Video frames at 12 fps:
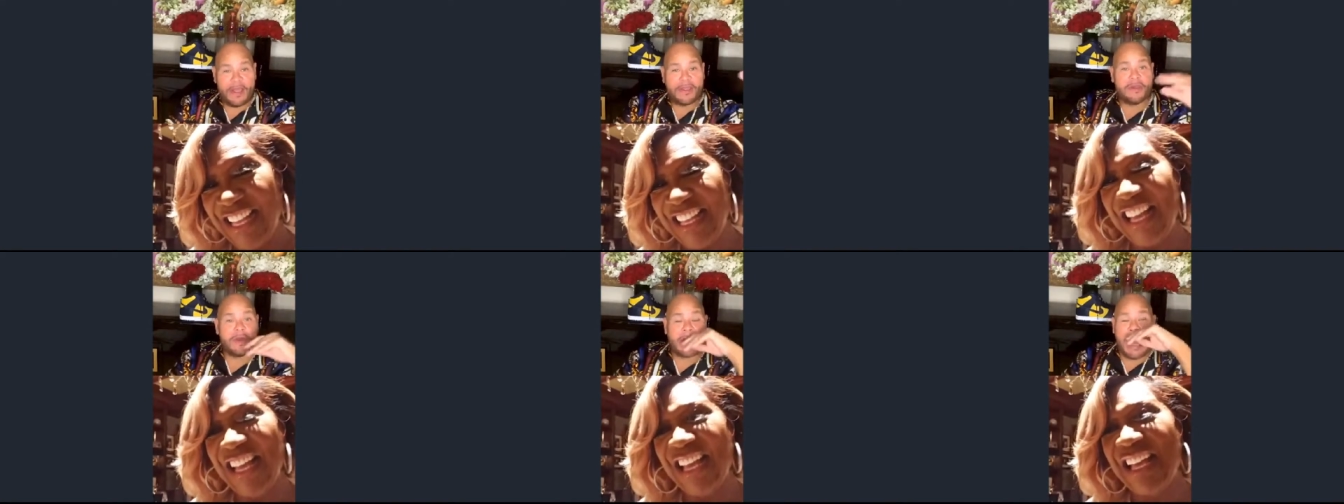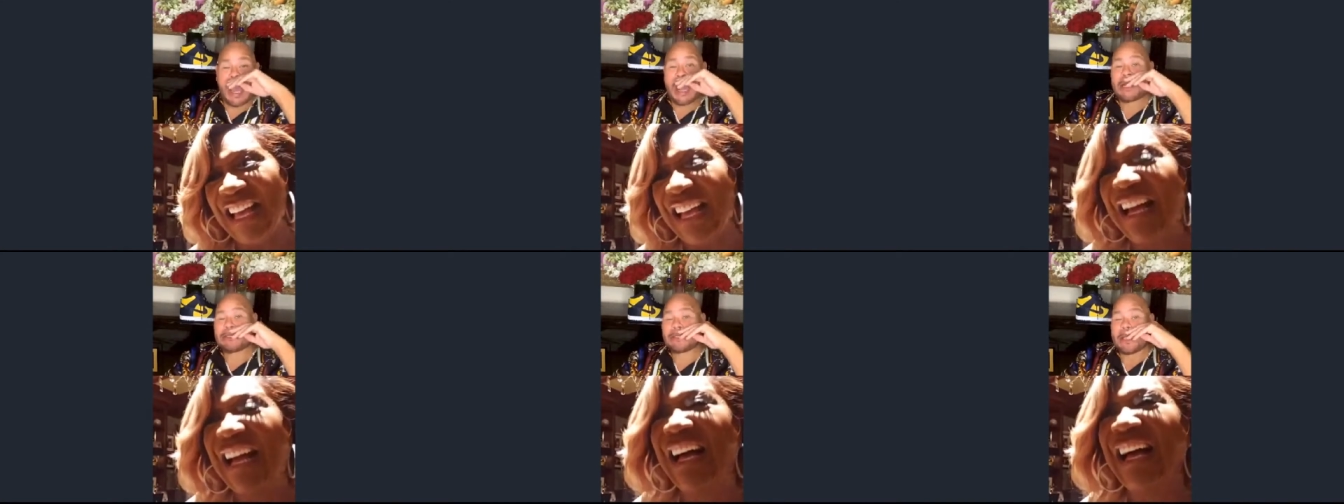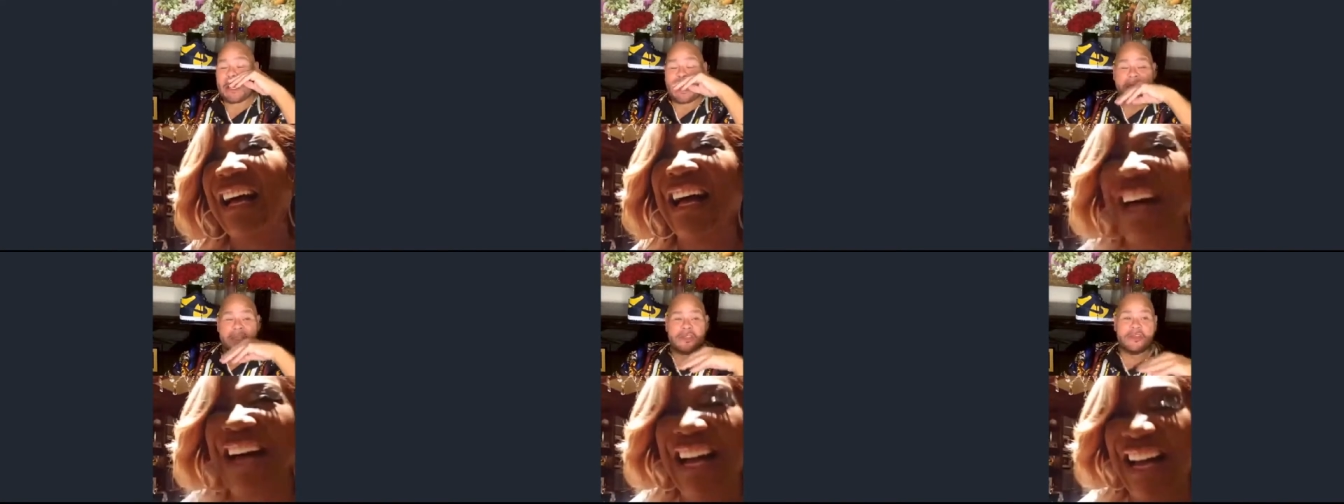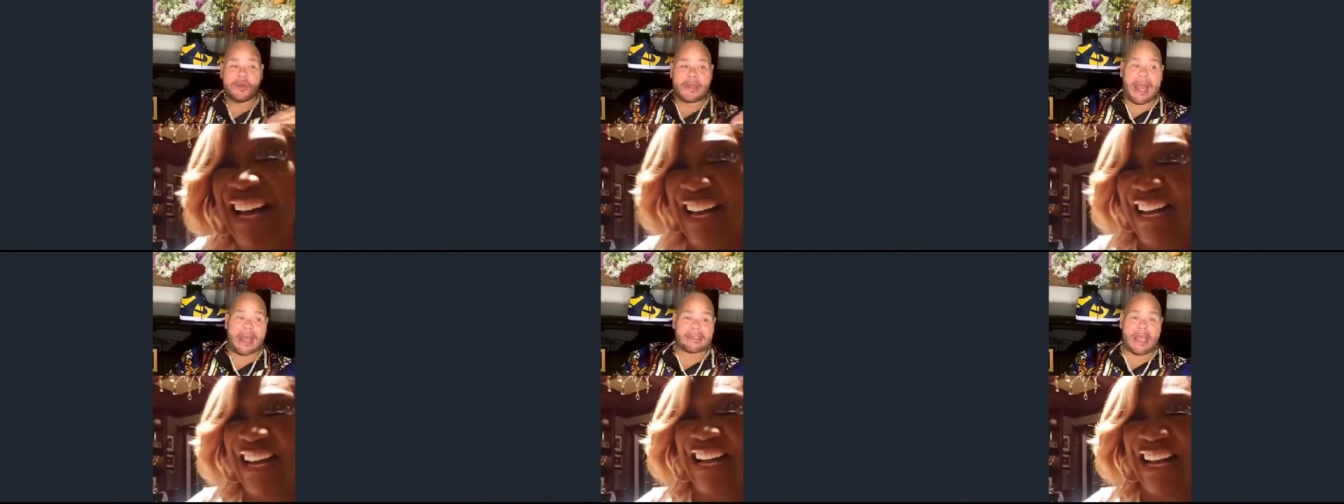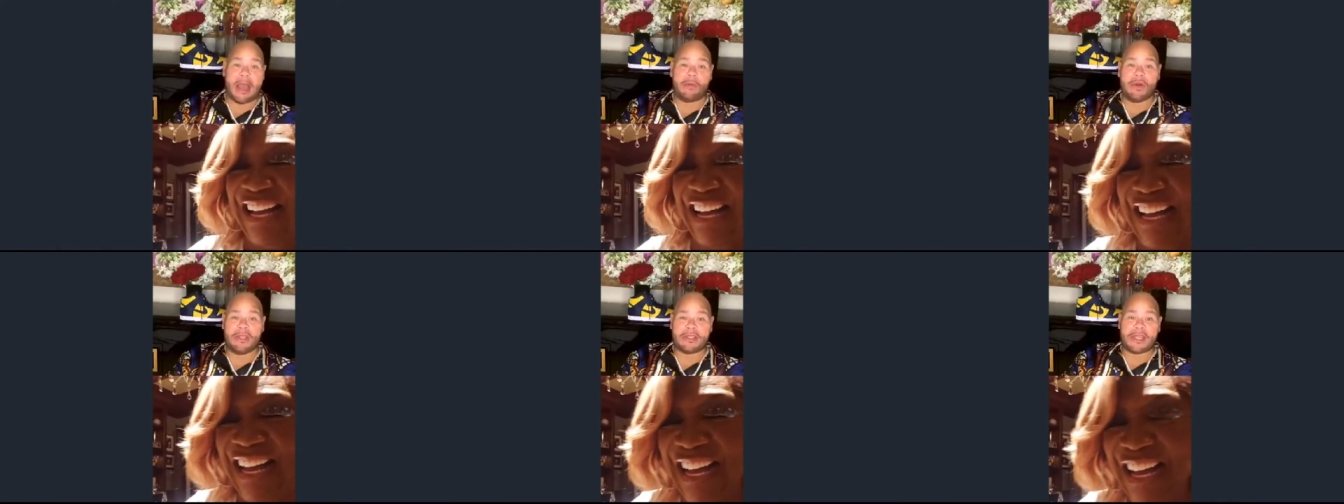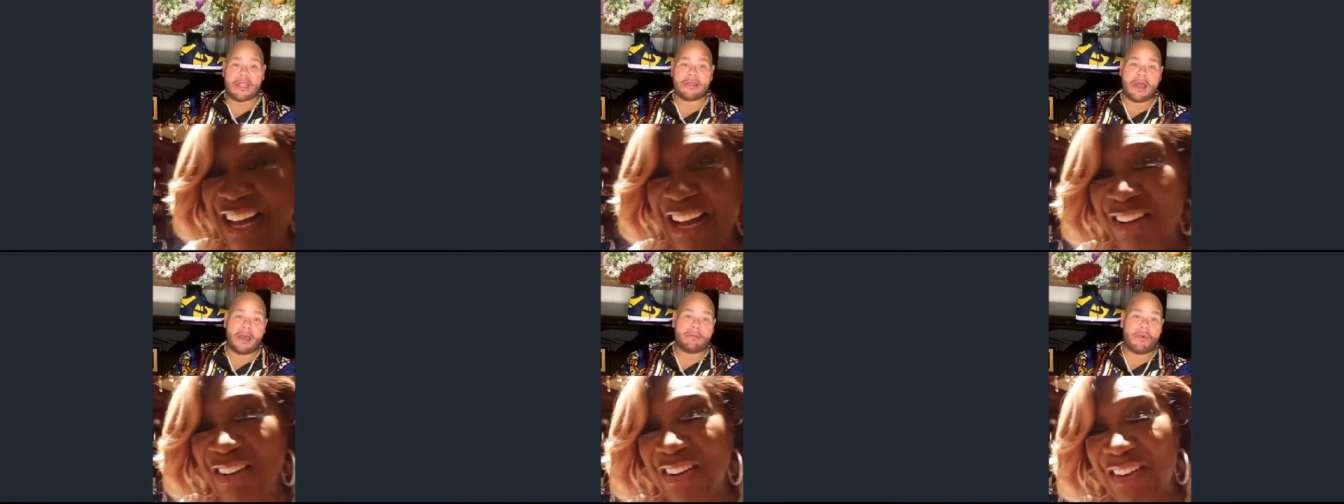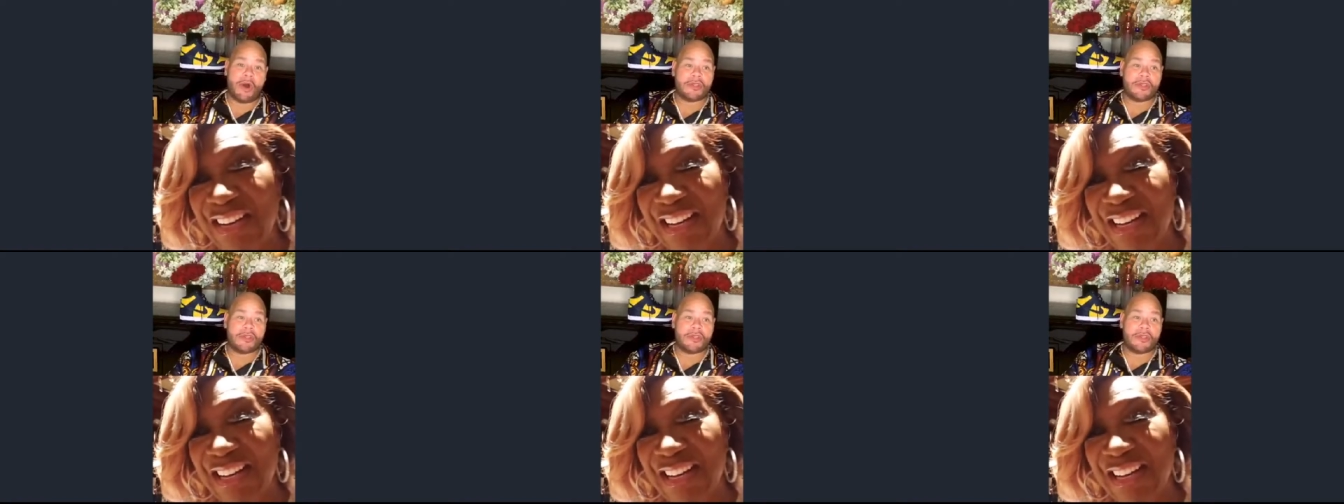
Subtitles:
You guys, I wouldn't think nothing more.